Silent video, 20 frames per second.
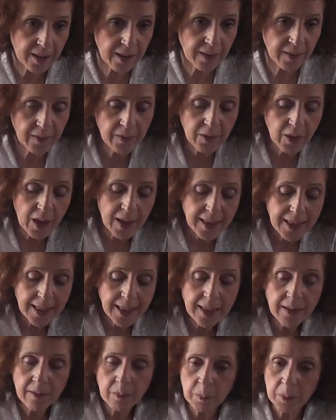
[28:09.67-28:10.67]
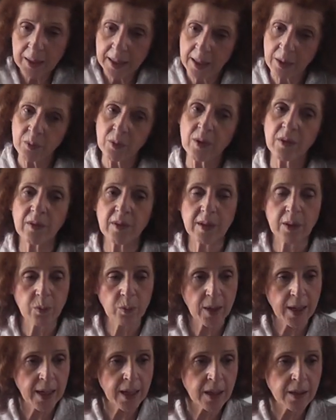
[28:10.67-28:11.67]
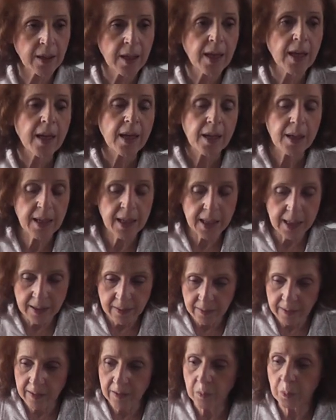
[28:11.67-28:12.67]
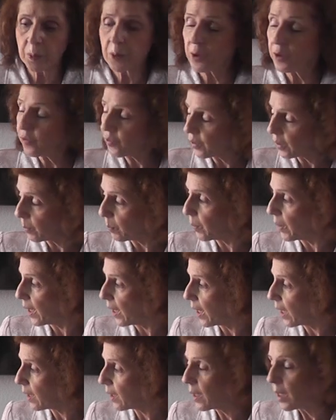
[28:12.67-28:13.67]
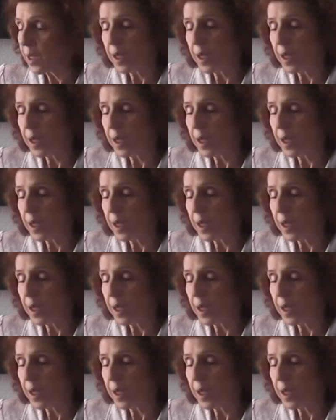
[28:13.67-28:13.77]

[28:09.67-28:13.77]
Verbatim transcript: It's not that his plan was derailed, it is his perfect plan,